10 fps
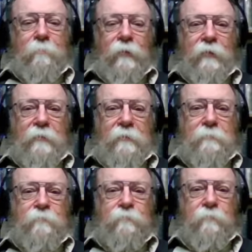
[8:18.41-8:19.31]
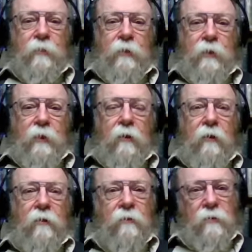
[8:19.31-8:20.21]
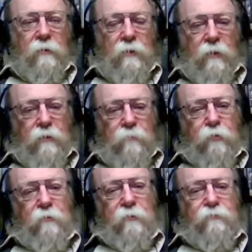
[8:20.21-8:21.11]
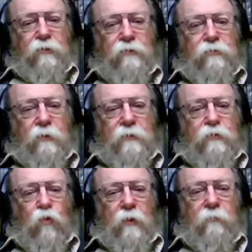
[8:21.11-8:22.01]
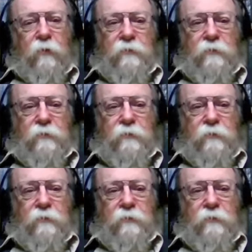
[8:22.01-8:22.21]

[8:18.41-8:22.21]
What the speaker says: And the period of Joshua, I think, is wonderful.